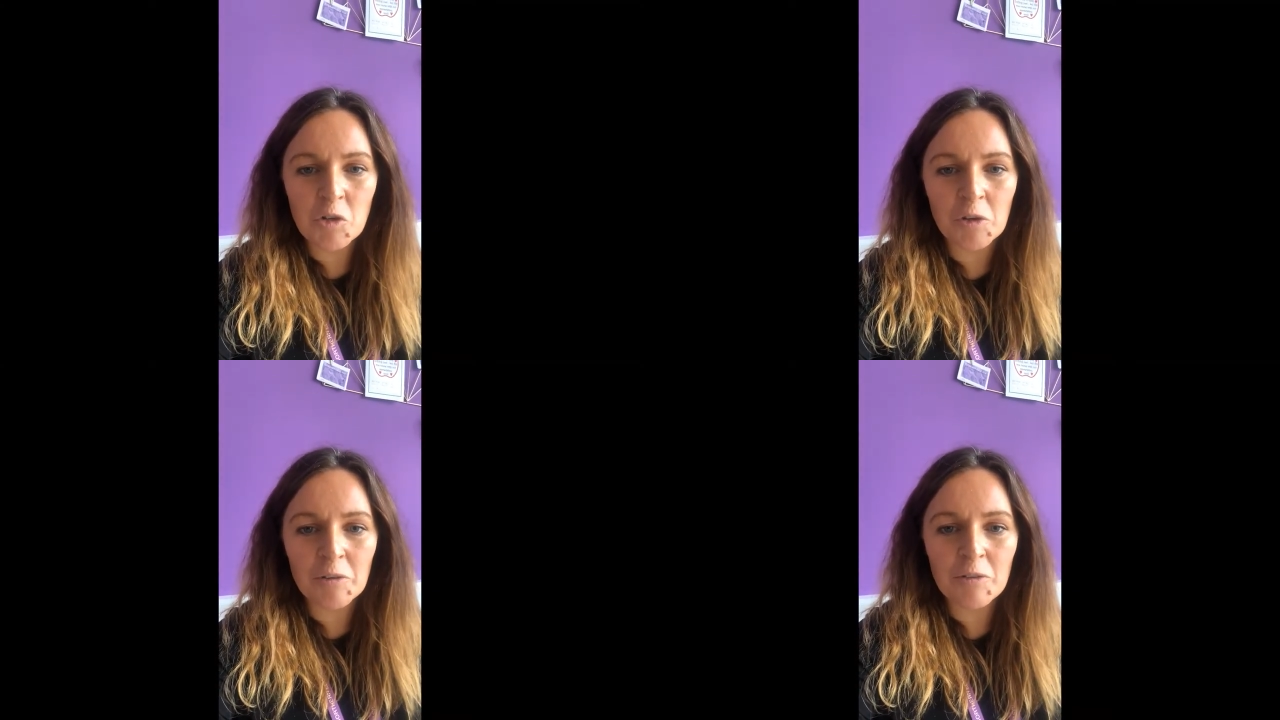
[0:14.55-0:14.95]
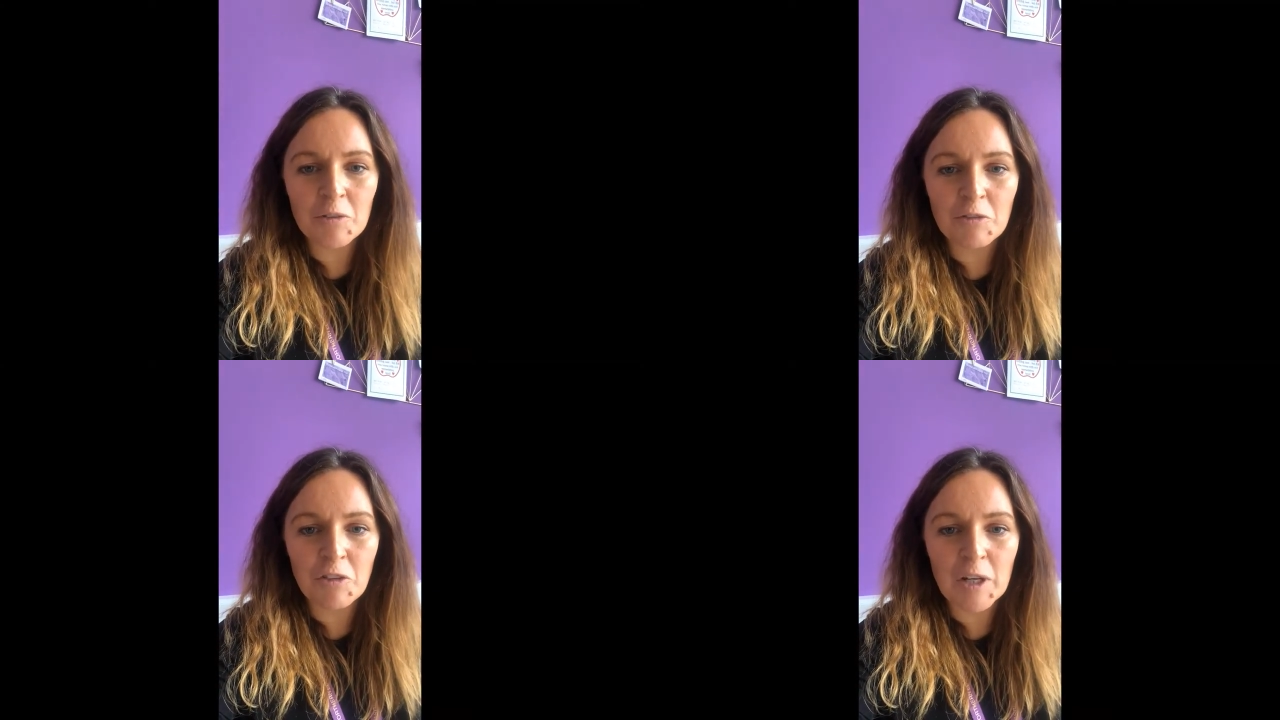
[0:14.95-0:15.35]

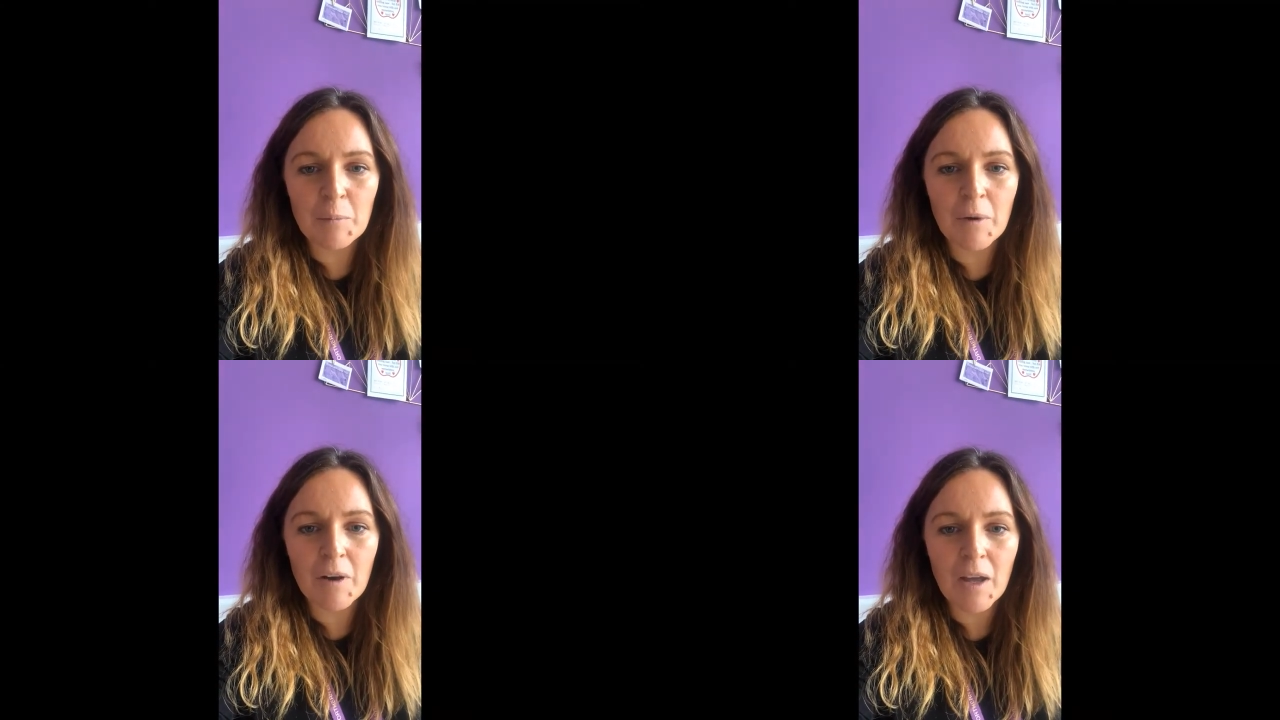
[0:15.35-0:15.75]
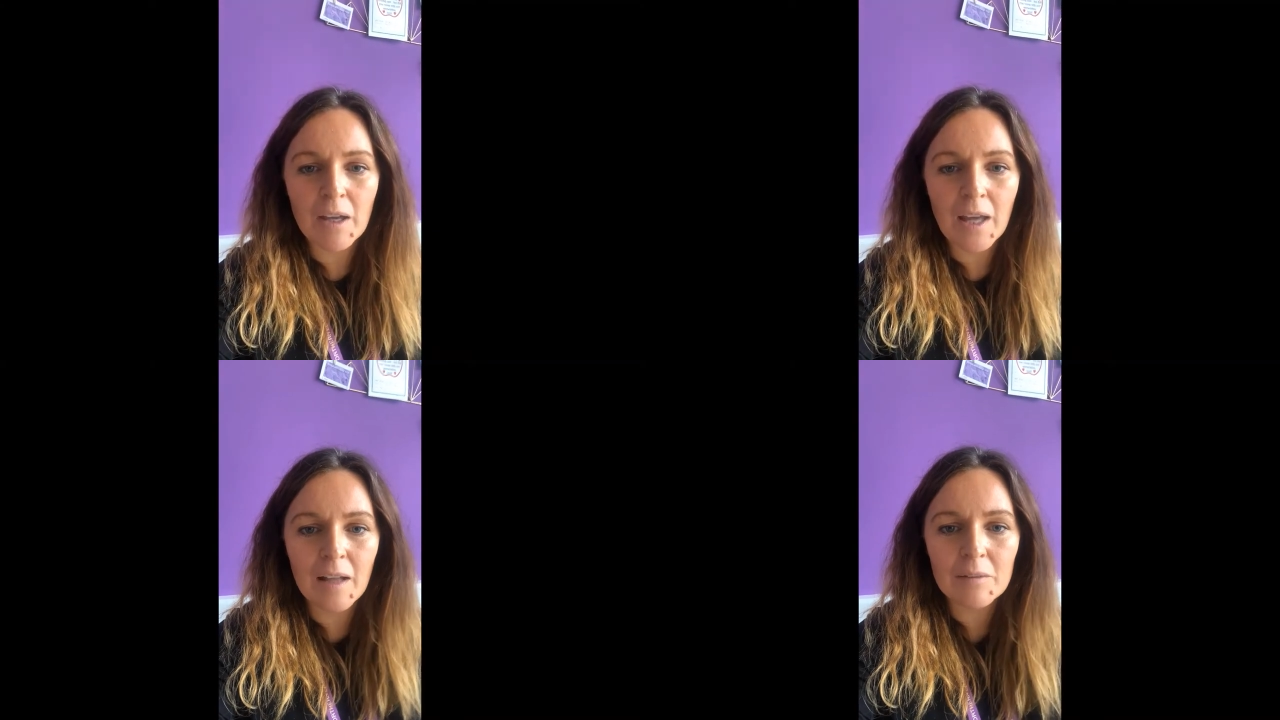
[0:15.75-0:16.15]
Trust Freebrough
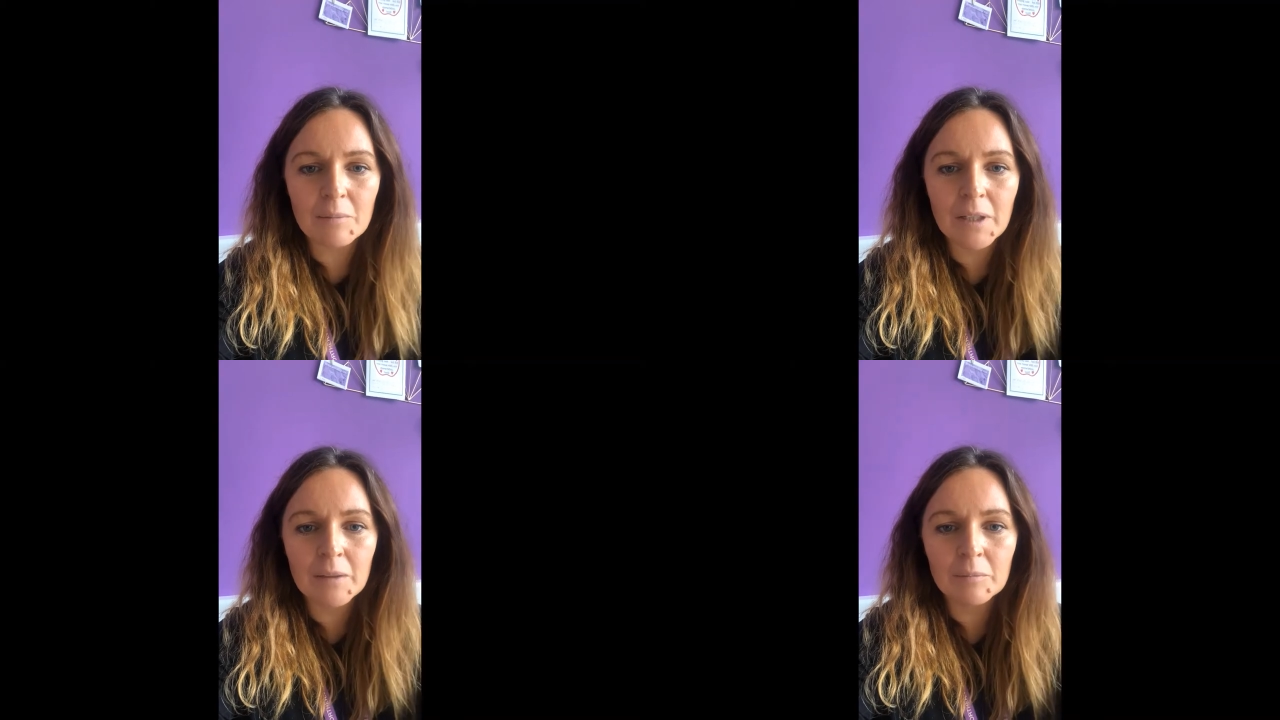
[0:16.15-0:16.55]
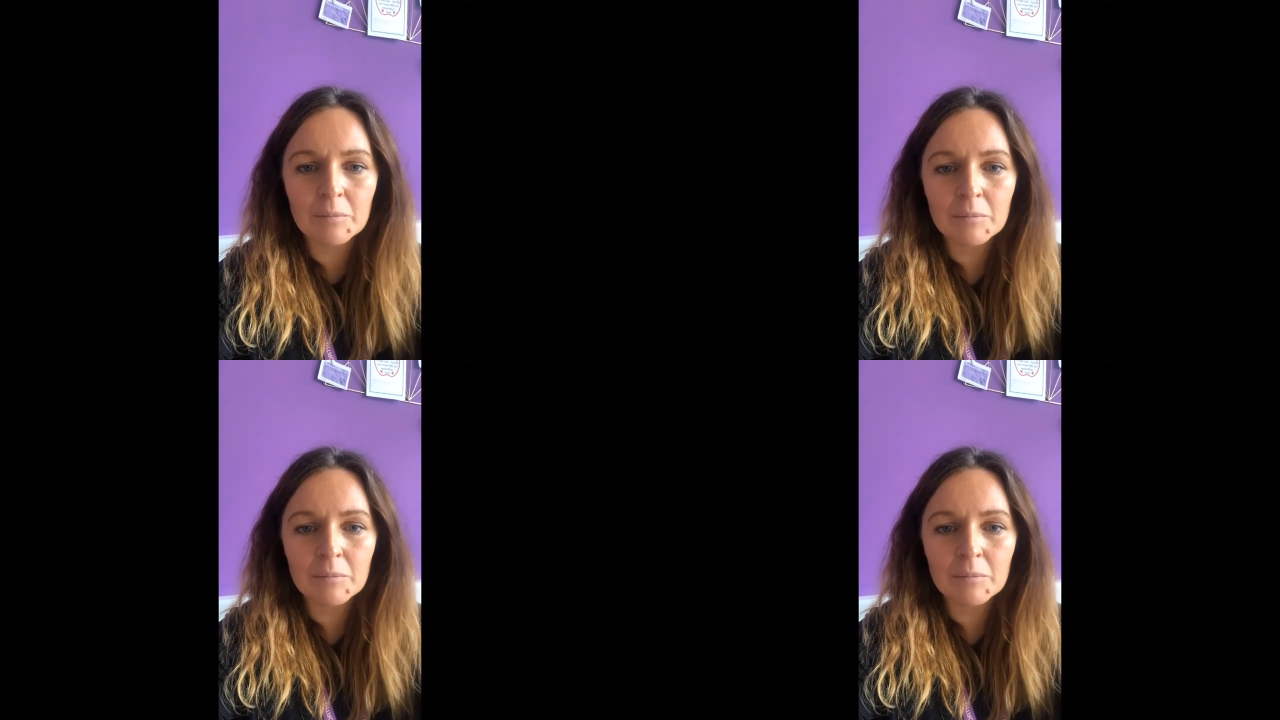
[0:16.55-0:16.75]
Academy.